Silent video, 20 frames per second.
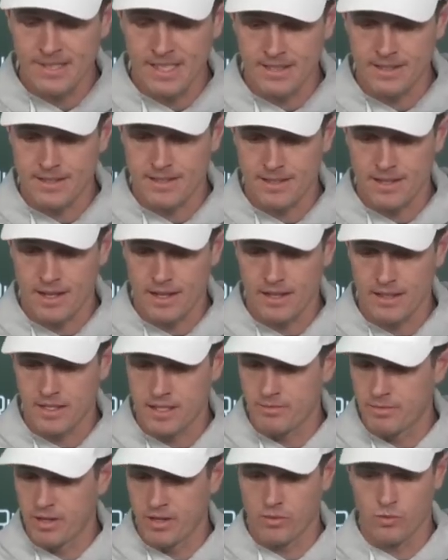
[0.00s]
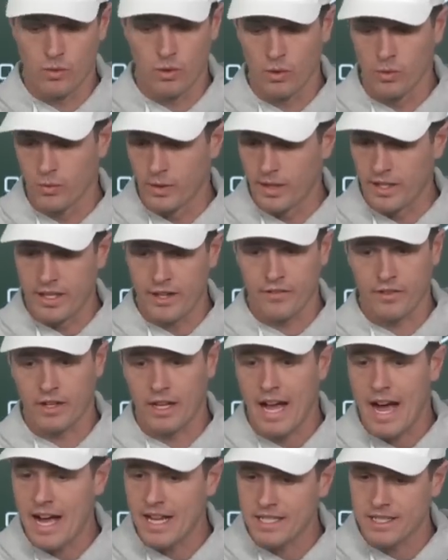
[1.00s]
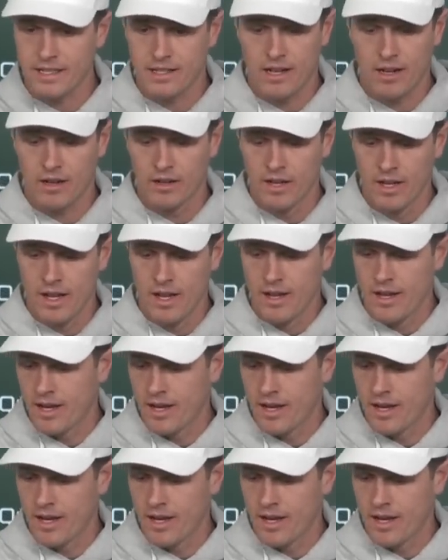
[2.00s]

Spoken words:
It's been a whirlwind of different guys in there,